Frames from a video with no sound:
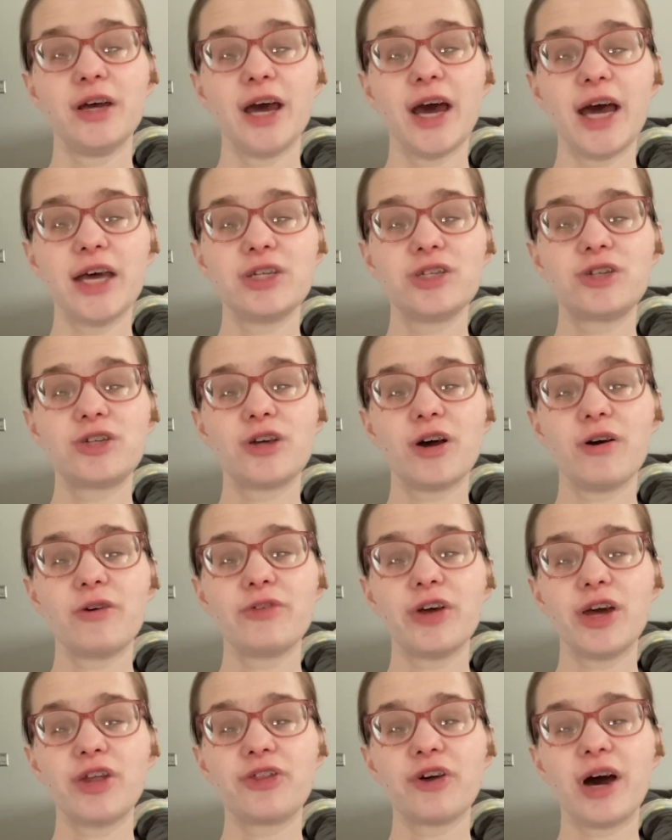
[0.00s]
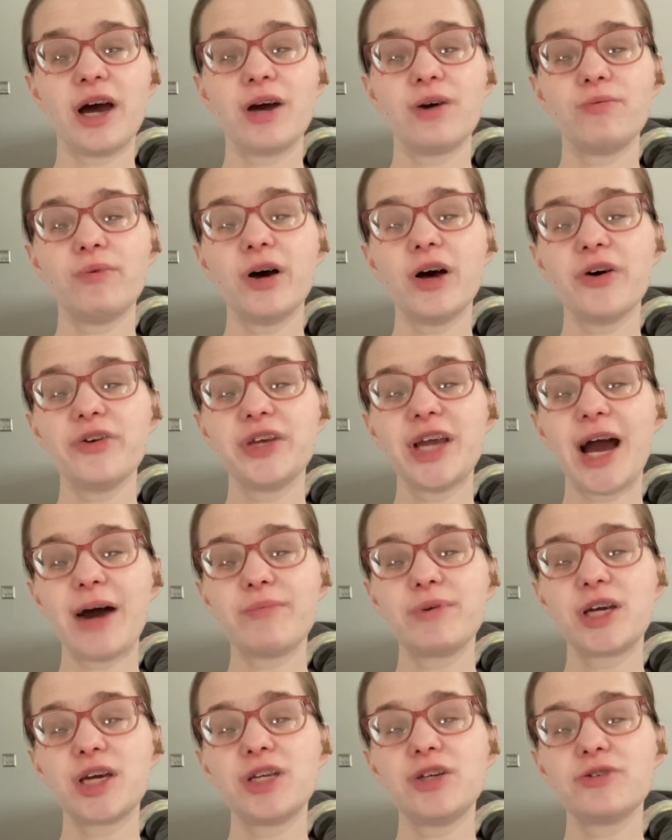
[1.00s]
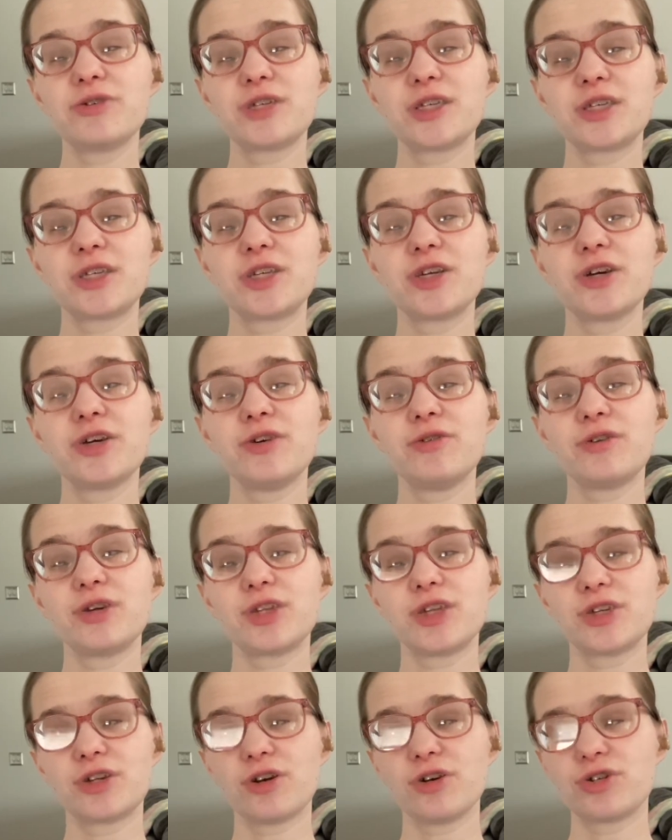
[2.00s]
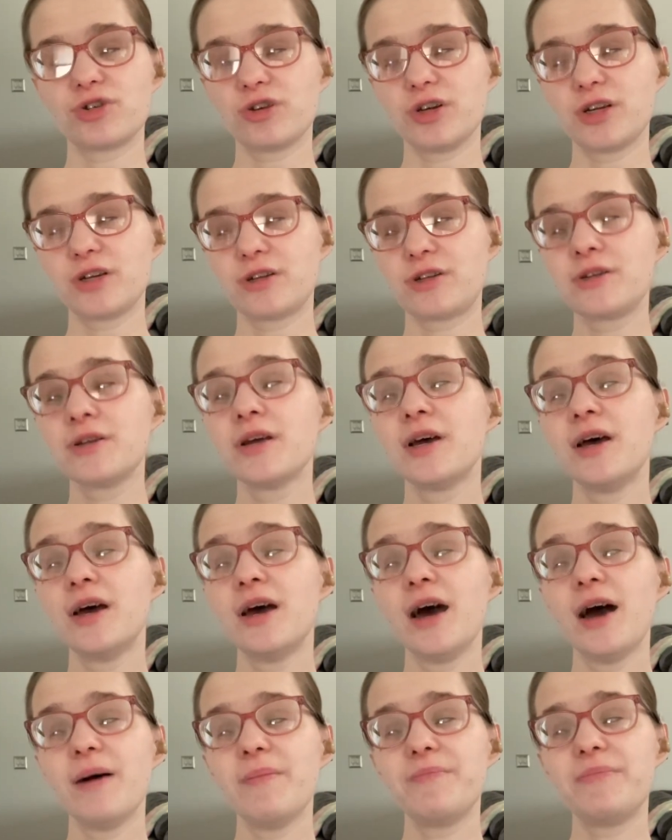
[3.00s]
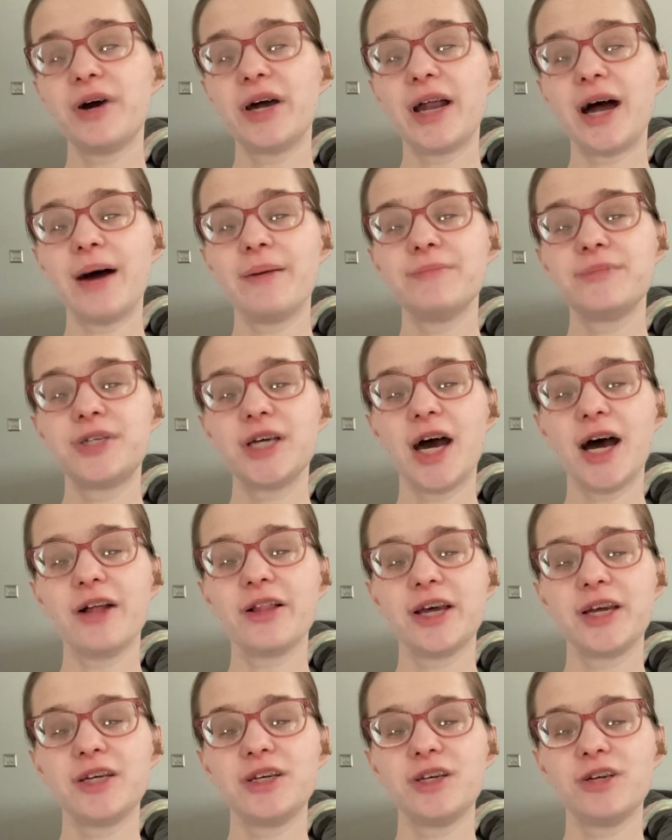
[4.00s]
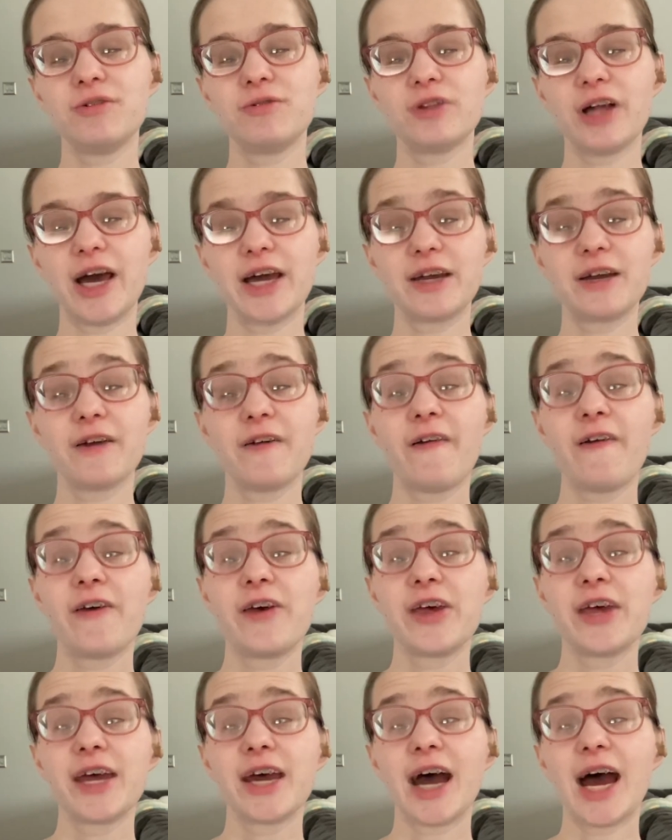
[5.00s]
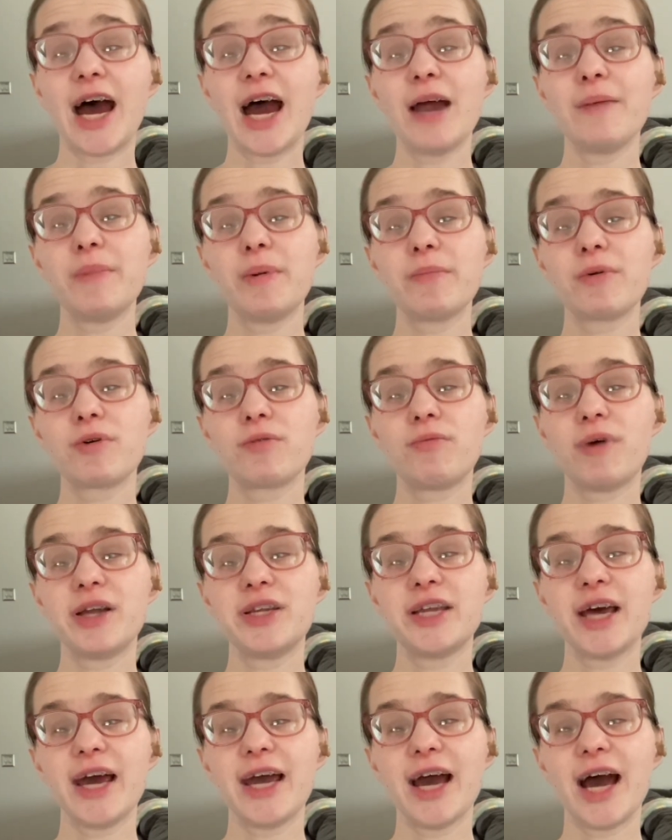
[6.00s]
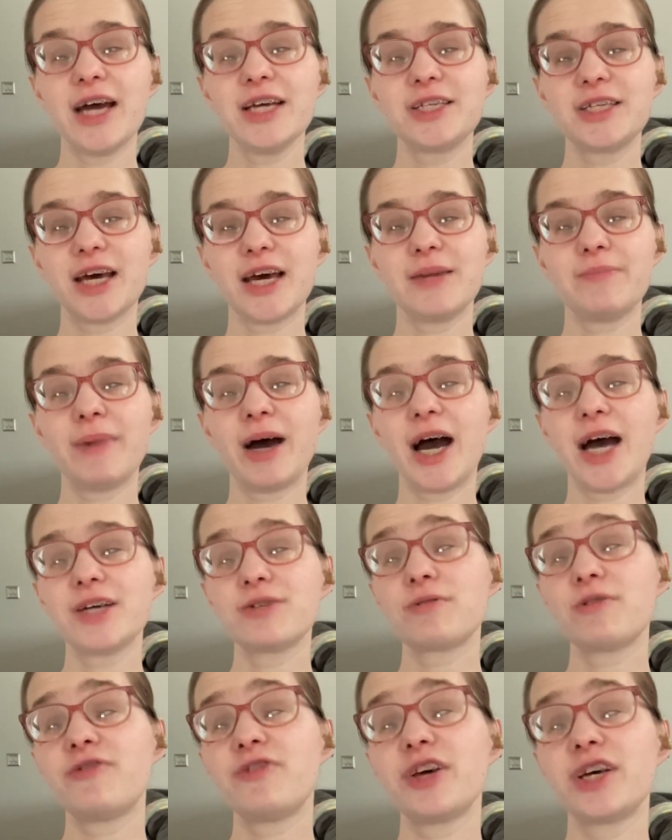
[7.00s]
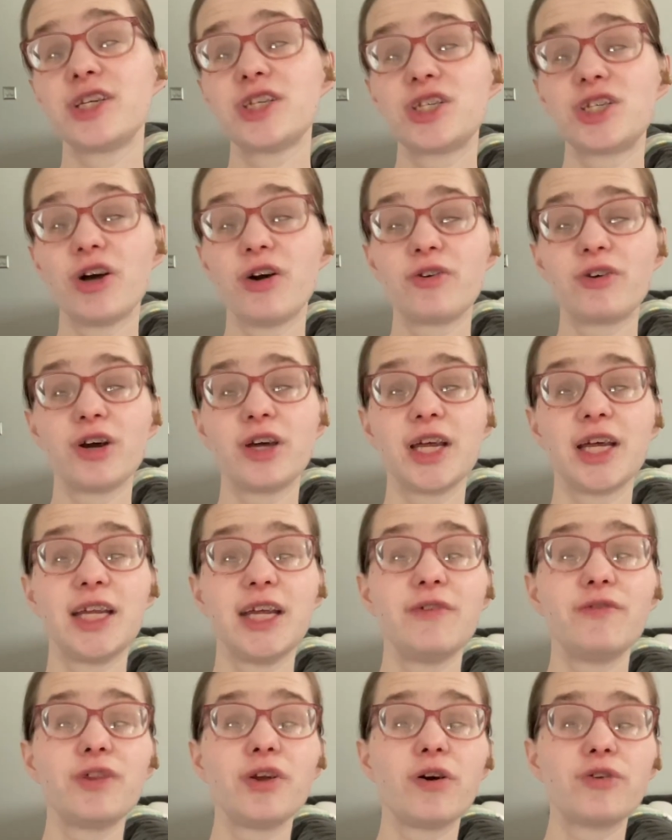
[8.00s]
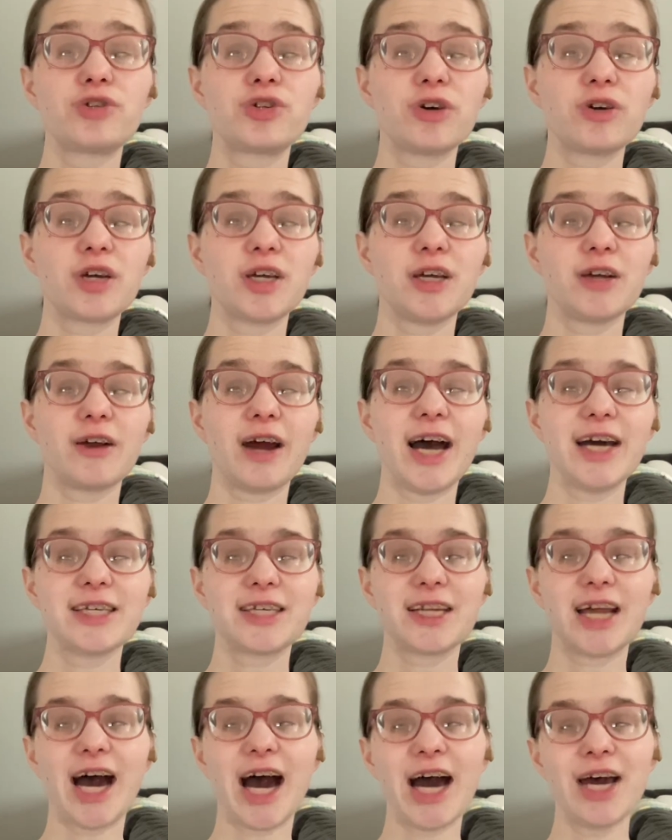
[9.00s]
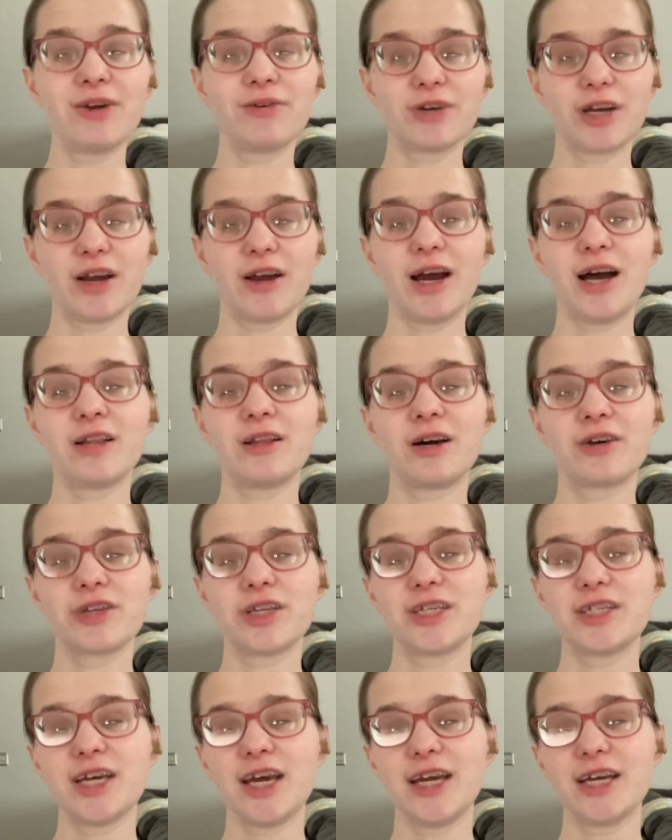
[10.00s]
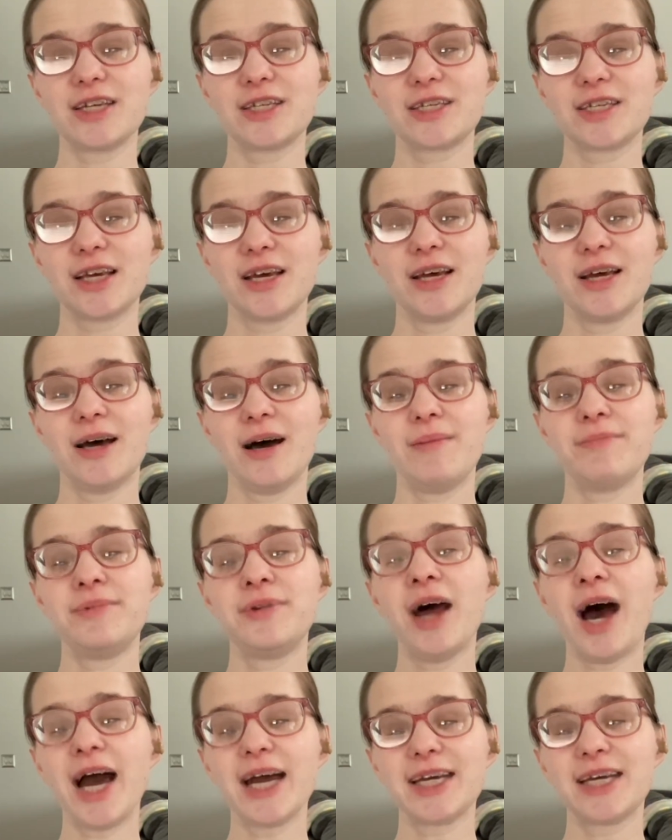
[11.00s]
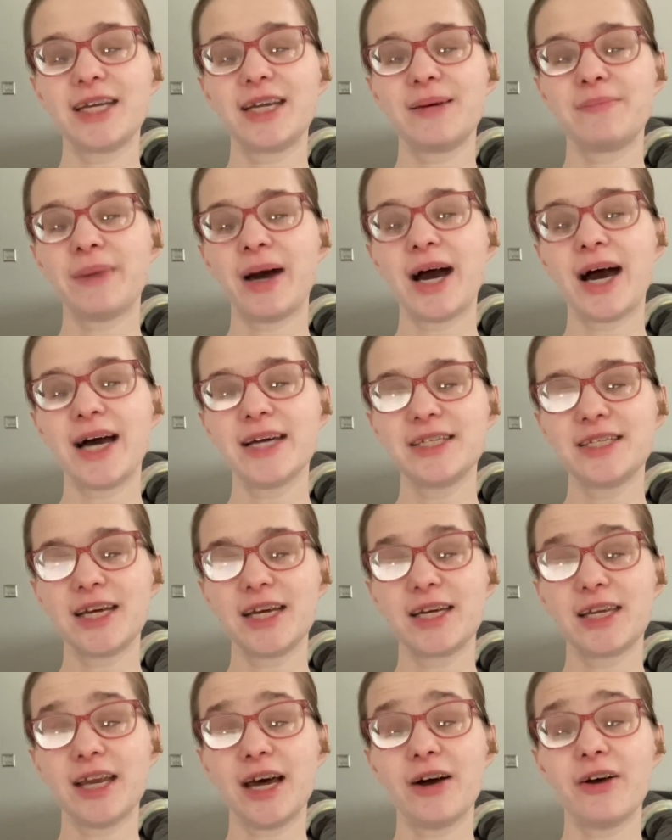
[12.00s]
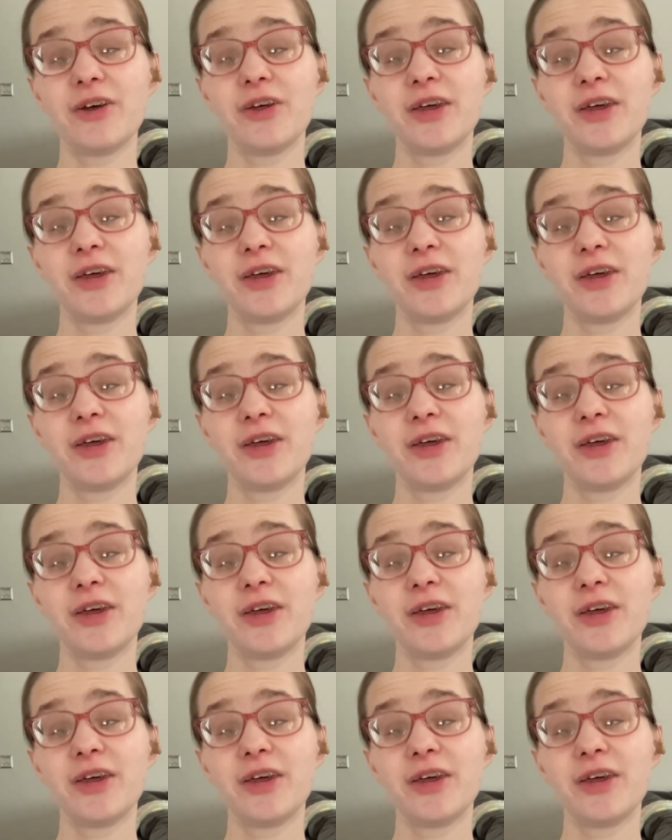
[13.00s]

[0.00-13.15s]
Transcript: And so they thought, well, yeah, we can use this until you get the surgery. But I'm telling you, like, I remember one day I said my eyes were feeling so good. And even though it took a year, I said, I don't care how long this takes. I'm not getting my eyes taken out.